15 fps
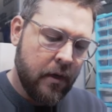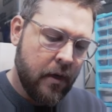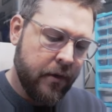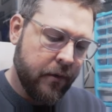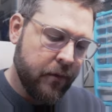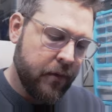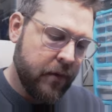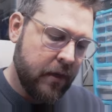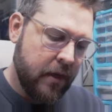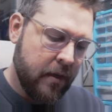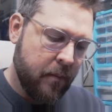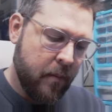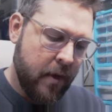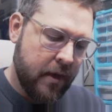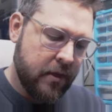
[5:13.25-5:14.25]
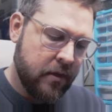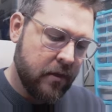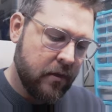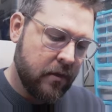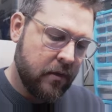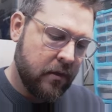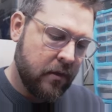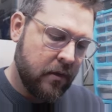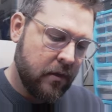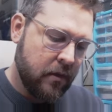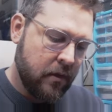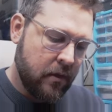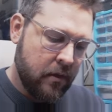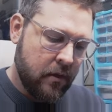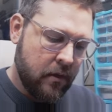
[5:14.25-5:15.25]
and you'll see it matches
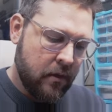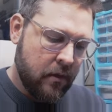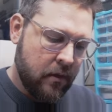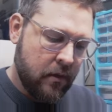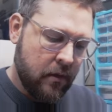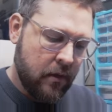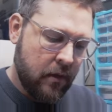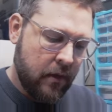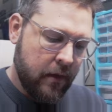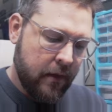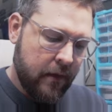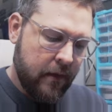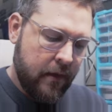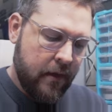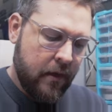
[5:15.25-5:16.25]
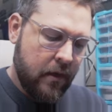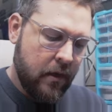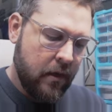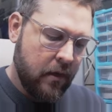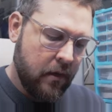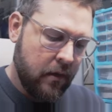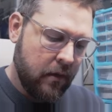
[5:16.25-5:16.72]
like that.